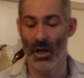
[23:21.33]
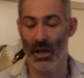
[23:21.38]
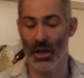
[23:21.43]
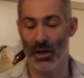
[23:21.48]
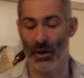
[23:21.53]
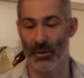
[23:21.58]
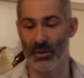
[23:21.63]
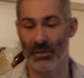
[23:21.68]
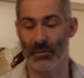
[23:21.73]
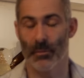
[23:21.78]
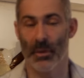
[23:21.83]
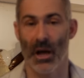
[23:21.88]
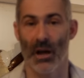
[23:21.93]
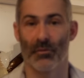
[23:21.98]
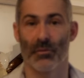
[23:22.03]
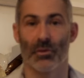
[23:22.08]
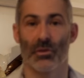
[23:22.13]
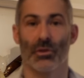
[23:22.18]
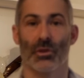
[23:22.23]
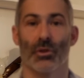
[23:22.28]
you know, it's
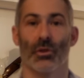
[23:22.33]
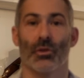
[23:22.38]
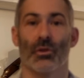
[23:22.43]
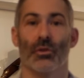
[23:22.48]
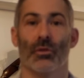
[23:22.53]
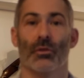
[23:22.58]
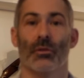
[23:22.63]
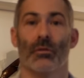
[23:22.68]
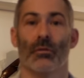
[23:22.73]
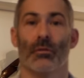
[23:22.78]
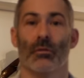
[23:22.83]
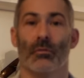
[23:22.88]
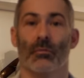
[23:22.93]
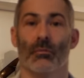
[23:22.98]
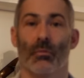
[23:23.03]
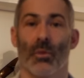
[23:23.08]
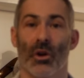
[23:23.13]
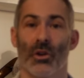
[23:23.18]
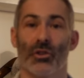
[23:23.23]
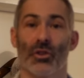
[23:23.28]
impactful to
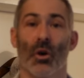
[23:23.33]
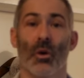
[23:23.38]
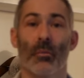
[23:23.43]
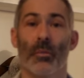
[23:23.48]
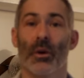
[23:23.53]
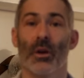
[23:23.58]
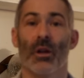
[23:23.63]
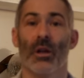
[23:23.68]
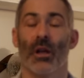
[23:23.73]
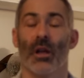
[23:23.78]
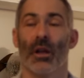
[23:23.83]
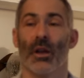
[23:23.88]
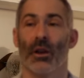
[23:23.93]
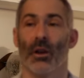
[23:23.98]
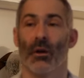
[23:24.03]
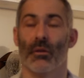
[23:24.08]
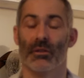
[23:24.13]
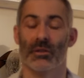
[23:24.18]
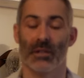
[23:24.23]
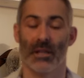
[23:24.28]
my job, you
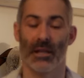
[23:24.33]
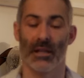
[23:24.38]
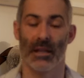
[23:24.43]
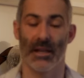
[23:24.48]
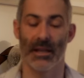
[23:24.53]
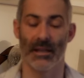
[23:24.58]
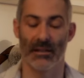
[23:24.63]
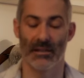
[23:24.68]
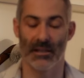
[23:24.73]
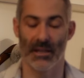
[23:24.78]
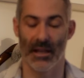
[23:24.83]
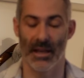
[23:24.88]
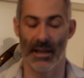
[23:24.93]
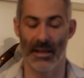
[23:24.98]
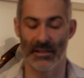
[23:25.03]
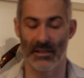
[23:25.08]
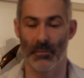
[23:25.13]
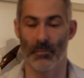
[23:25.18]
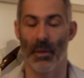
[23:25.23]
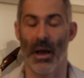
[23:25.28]
know,
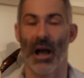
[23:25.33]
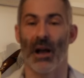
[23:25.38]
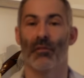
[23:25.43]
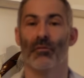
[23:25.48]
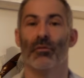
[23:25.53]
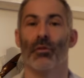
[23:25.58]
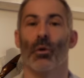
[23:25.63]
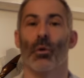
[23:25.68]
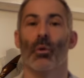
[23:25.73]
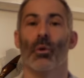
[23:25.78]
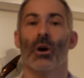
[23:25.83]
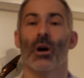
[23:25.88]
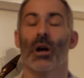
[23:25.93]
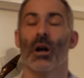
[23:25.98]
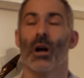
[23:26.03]
it's impactful,